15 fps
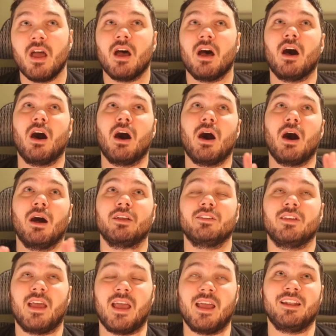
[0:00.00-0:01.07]

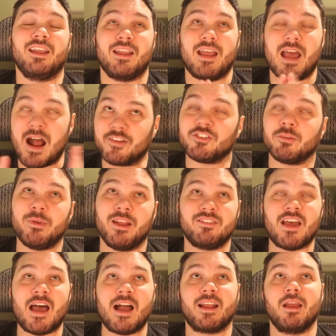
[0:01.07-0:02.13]
And it has to be
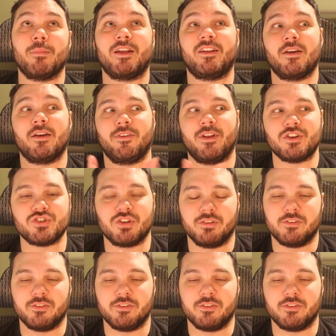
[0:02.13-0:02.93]
attacking by definition.